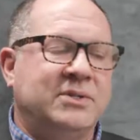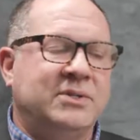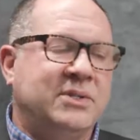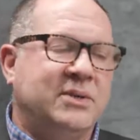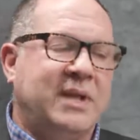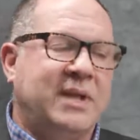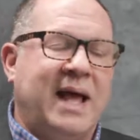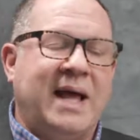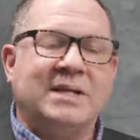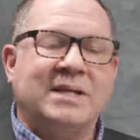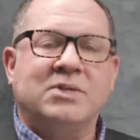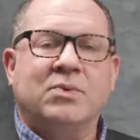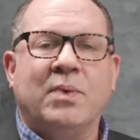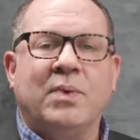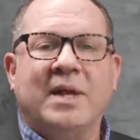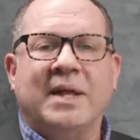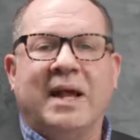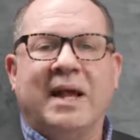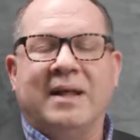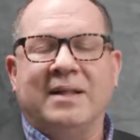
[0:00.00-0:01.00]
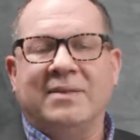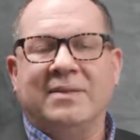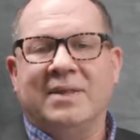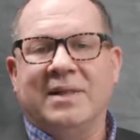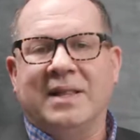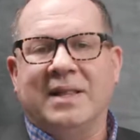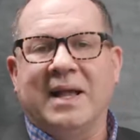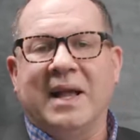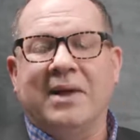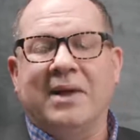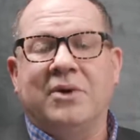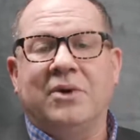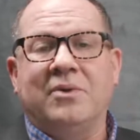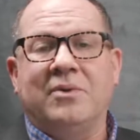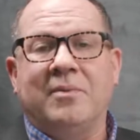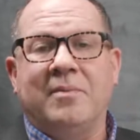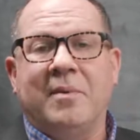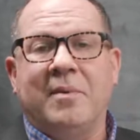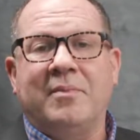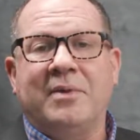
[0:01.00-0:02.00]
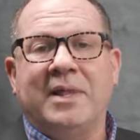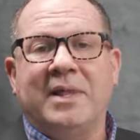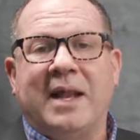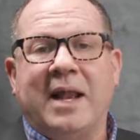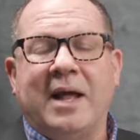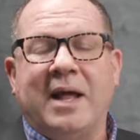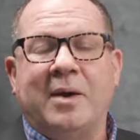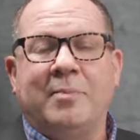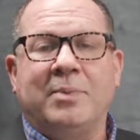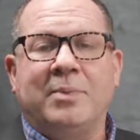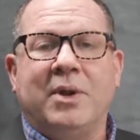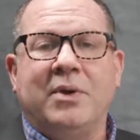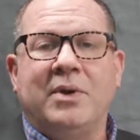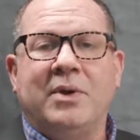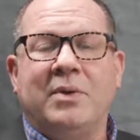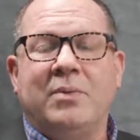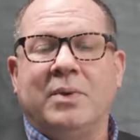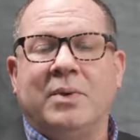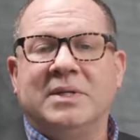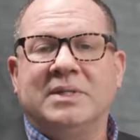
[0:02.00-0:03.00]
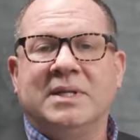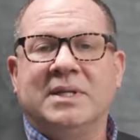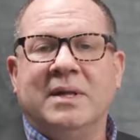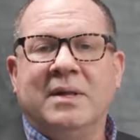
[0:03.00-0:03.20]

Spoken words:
So last week, the thing I couldn't remember that I uploaded was